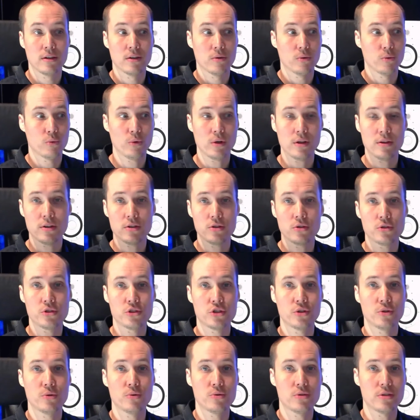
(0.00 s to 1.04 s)
Whether you
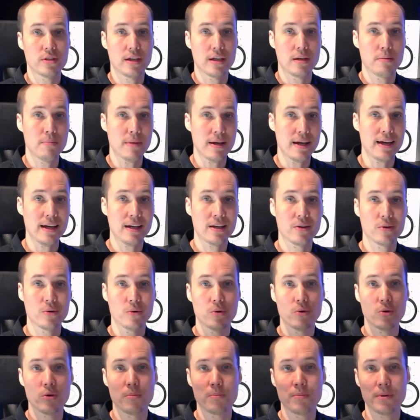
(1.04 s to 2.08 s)
choose a Mac
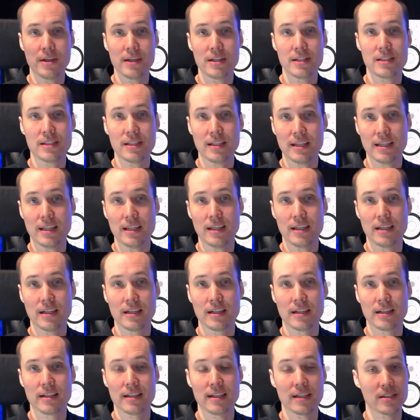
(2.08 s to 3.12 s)
or PC
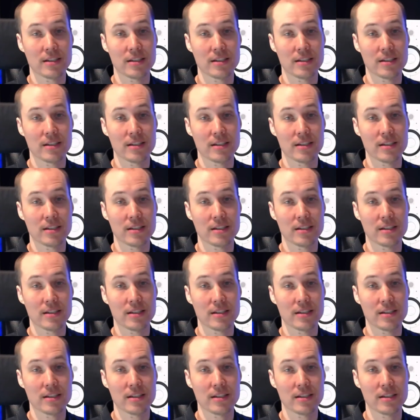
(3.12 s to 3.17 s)
does